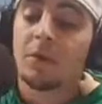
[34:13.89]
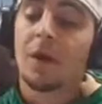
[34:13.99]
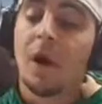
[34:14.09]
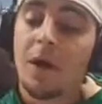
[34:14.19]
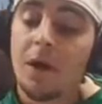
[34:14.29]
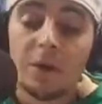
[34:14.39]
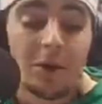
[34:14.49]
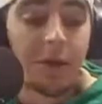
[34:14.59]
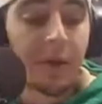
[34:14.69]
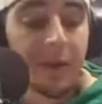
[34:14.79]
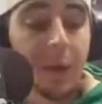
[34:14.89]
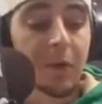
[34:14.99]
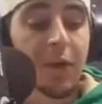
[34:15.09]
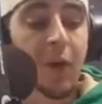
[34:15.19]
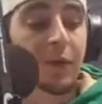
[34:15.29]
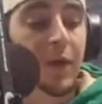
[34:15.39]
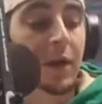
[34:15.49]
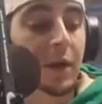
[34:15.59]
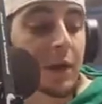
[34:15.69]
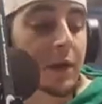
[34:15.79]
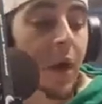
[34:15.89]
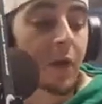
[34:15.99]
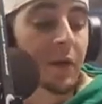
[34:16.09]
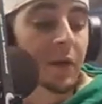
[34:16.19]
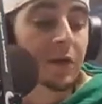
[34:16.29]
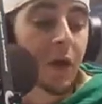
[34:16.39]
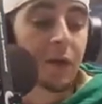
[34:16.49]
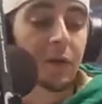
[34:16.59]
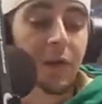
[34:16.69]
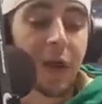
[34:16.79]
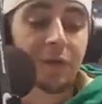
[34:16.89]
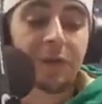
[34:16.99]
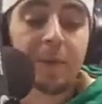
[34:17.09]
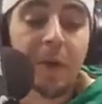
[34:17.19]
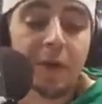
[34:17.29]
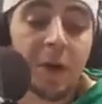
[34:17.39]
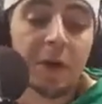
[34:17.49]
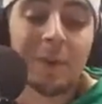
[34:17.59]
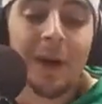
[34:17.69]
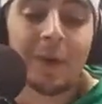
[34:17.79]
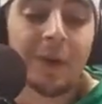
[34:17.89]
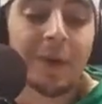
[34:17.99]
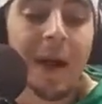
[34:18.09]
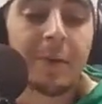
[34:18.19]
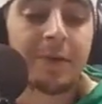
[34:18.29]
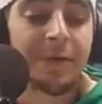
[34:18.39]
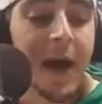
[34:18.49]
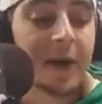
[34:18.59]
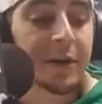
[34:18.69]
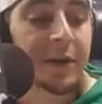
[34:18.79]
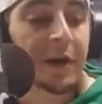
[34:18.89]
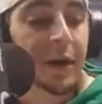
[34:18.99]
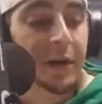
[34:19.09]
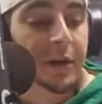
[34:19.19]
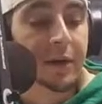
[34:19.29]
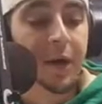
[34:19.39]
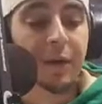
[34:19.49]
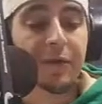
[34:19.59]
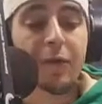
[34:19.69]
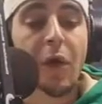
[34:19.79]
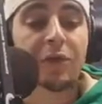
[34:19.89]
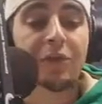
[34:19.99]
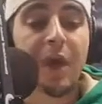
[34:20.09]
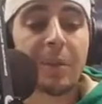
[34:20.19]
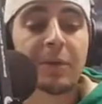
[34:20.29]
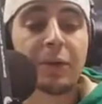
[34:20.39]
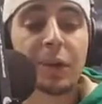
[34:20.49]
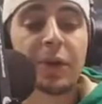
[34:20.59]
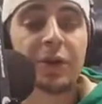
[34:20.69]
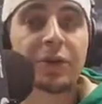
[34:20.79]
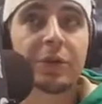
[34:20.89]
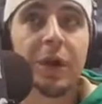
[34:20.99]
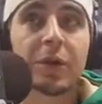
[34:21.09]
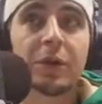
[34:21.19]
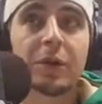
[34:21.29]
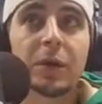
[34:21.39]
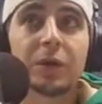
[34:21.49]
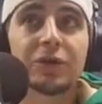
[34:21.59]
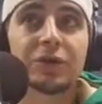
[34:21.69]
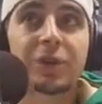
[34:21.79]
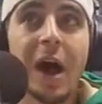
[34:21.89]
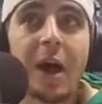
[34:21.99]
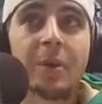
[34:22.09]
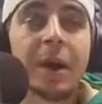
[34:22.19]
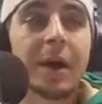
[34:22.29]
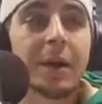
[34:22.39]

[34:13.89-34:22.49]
All right, so that was Carl. He calling in, talking a little college football, talking about the Saban factor. If you've lost to Saban 4 years in a row, do you lose your job?